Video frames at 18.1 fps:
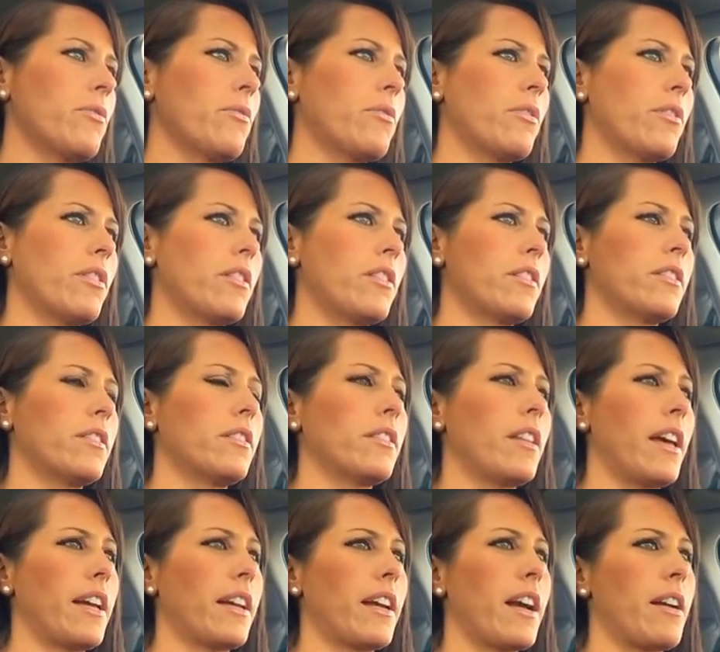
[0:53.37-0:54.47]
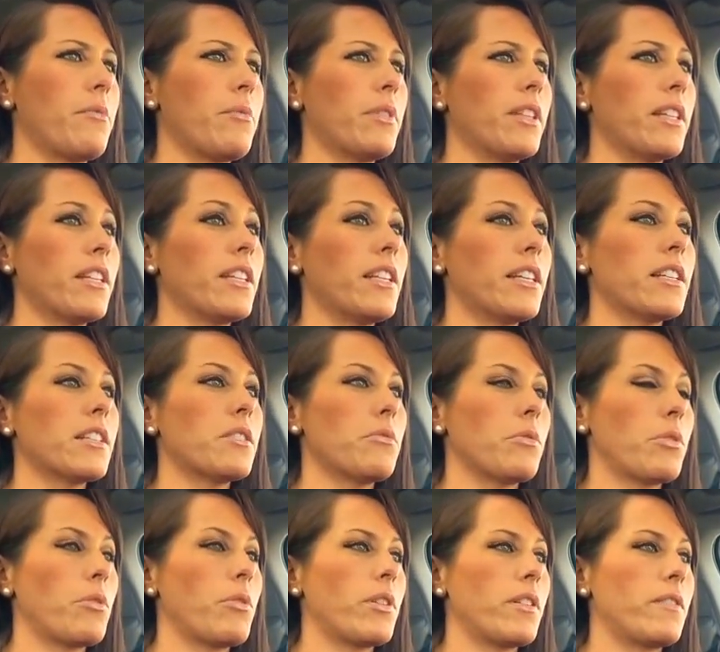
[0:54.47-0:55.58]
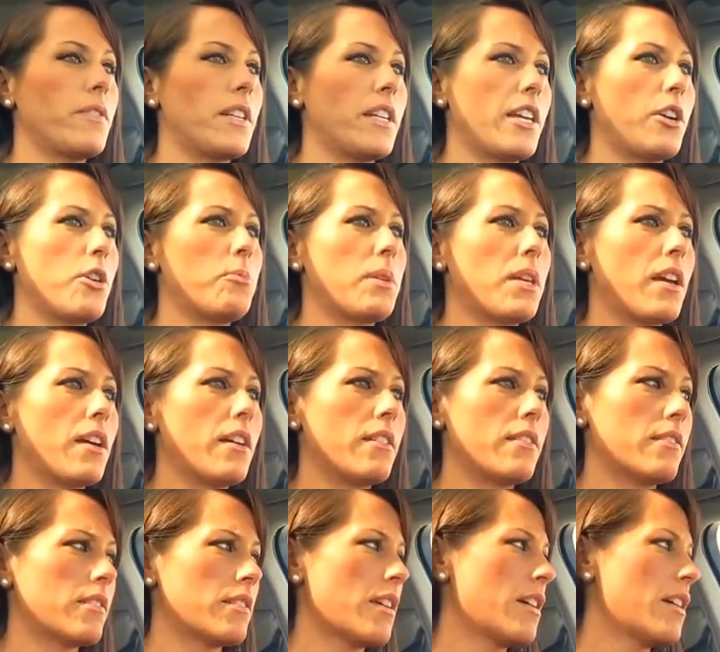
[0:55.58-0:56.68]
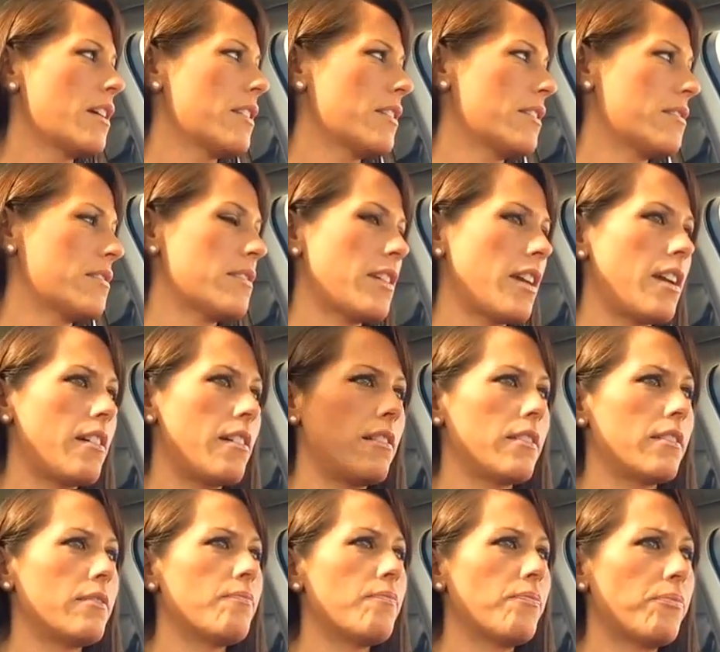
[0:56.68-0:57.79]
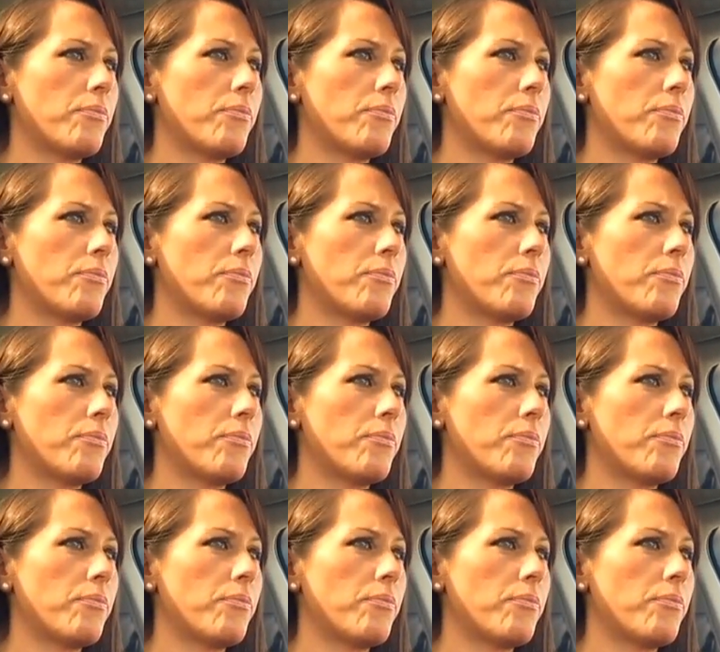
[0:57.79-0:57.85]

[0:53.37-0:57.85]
or like I really need to record a video because the scale